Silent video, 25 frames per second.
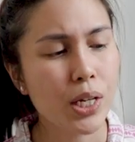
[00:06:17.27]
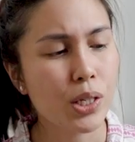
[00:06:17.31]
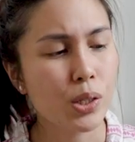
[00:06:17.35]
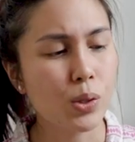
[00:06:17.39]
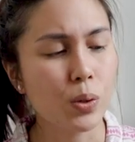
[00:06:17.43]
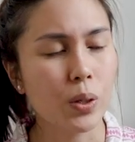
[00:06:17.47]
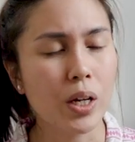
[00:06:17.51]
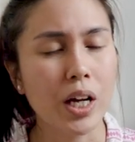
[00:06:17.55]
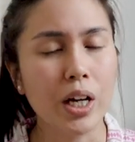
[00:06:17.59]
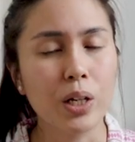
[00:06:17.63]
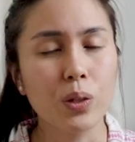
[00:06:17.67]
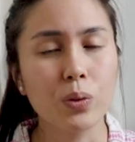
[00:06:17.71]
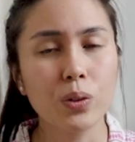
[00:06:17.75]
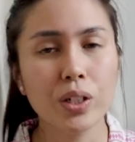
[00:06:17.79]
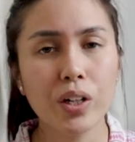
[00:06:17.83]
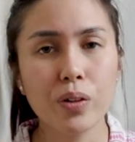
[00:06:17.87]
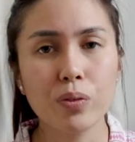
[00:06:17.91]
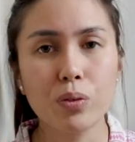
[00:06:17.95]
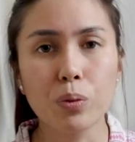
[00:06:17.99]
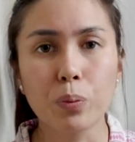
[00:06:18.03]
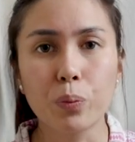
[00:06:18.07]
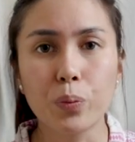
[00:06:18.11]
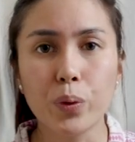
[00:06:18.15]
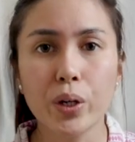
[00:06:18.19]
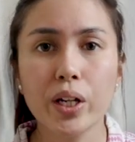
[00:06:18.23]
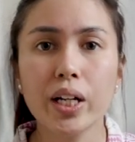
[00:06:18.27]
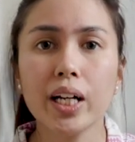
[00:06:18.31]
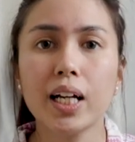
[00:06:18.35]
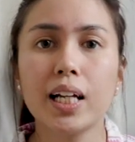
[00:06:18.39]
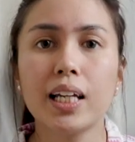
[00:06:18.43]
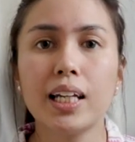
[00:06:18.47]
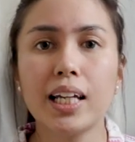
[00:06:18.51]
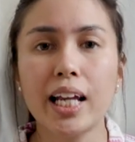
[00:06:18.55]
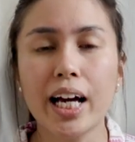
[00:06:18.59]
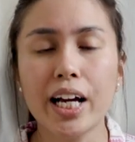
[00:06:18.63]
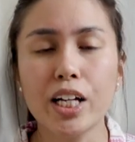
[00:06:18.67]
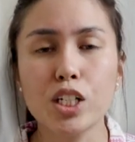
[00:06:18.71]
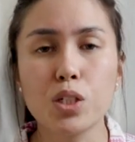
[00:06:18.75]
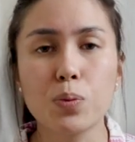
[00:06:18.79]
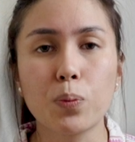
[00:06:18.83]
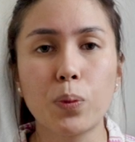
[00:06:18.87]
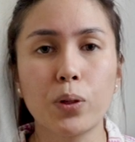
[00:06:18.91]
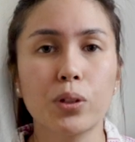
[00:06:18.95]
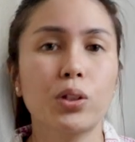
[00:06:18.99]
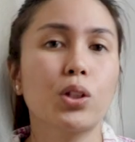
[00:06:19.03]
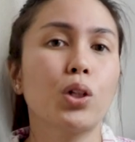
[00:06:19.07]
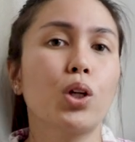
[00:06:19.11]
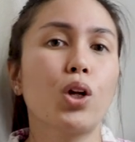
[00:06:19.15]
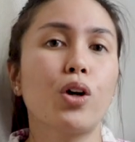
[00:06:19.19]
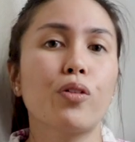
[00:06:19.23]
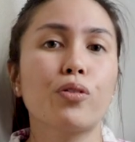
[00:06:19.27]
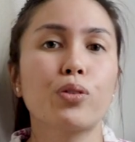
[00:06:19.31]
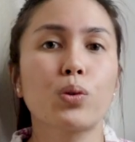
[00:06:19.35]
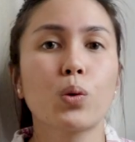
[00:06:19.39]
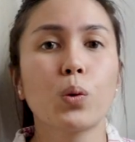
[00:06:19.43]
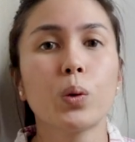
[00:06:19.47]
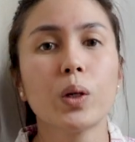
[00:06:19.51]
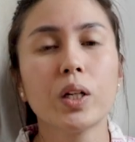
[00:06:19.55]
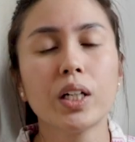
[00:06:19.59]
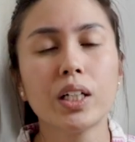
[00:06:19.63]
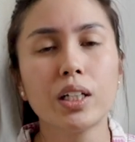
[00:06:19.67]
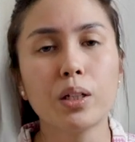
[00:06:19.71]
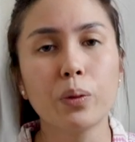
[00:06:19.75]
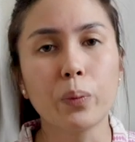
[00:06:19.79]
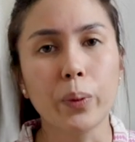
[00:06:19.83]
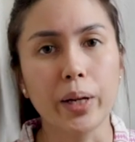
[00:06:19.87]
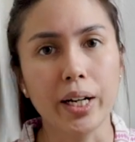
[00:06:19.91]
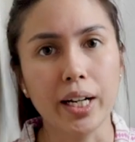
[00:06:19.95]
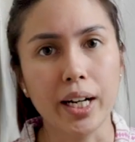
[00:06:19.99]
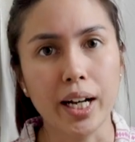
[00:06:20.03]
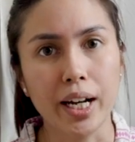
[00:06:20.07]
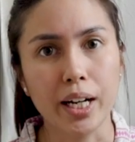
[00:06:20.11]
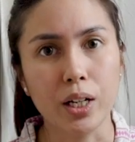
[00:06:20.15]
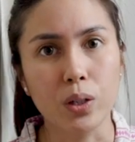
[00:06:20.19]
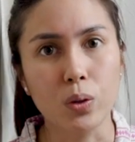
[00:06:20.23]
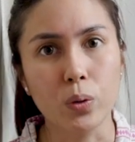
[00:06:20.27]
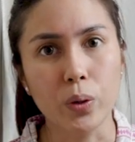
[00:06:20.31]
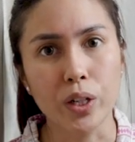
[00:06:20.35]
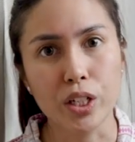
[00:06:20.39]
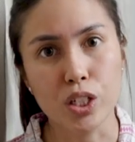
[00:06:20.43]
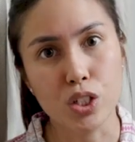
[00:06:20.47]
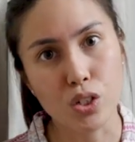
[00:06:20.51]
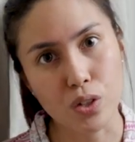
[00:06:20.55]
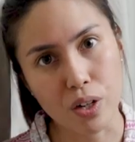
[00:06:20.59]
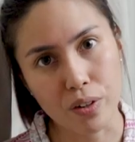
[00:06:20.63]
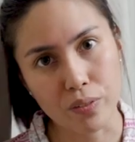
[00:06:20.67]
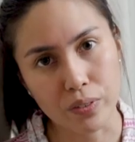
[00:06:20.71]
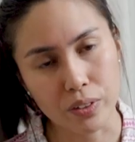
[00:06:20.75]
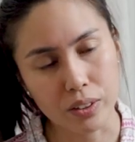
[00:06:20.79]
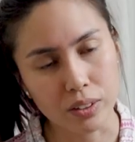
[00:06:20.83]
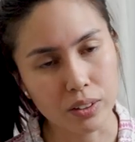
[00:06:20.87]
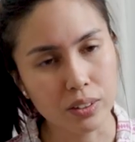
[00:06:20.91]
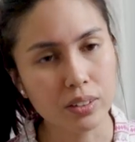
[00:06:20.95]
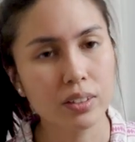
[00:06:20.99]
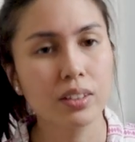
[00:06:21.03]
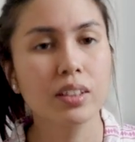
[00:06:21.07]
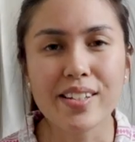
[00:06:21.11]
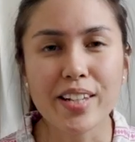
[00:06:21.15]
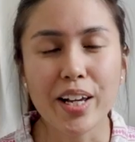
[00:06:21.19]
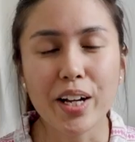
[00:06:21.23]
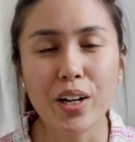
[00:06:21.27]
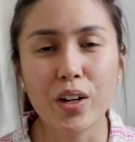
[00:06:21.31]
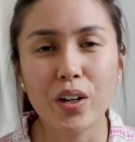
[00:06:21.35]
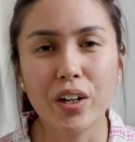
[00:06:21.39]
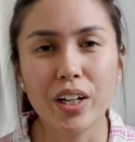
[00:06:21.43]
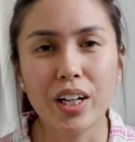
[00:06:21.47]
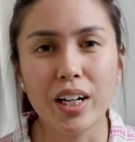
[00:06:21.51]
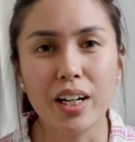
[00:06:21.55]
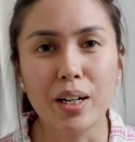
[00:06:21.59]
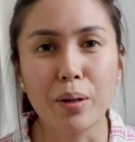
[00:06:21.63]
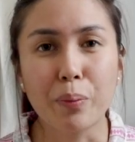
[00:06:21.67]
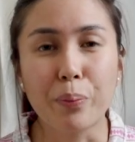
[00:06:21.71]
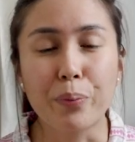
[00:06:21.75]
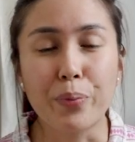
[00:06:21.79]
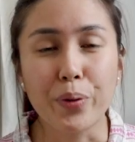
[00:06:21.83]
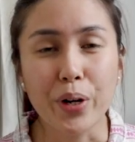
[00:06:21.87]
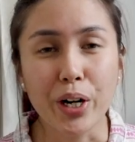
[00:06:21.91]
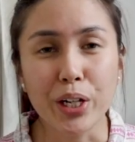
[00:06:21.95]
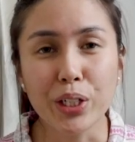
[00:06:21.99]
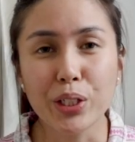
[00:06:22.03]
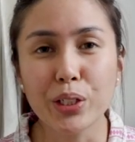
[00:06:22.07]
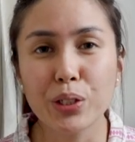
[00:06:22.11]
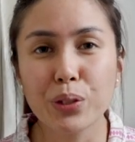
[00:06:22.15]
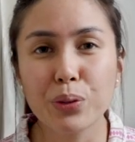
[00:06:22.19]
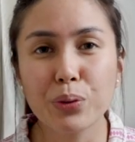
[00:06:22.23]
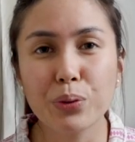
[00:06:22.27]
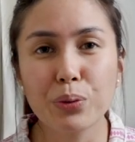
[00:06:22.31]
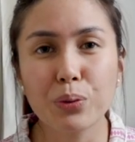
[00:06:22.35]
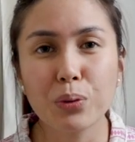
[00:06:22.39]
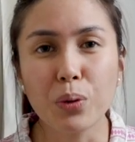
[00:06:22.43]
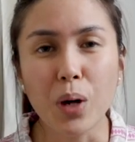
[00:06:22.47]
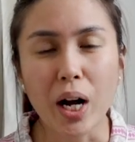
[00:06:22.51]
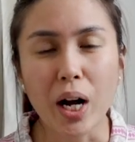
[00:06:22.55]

so that I don't have to bring a large bottle of toner when I go and travel. Next, I got a brand new